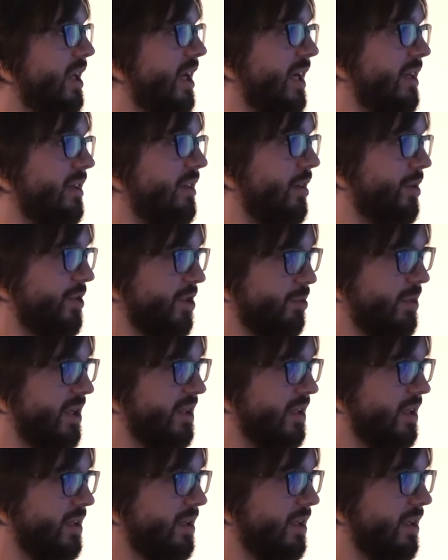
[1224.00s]
and
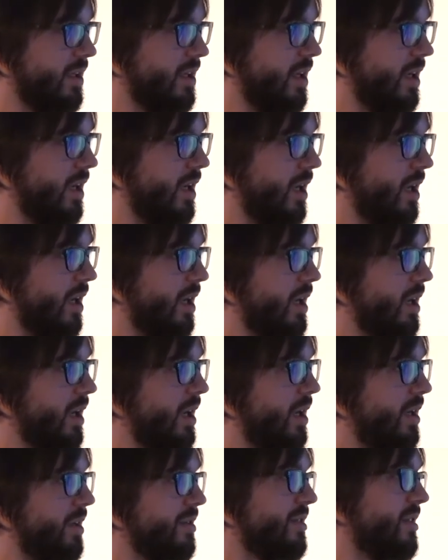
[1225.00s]
automatically.
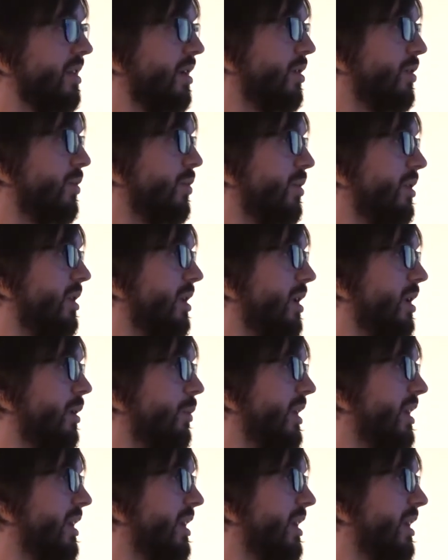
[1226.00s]
So we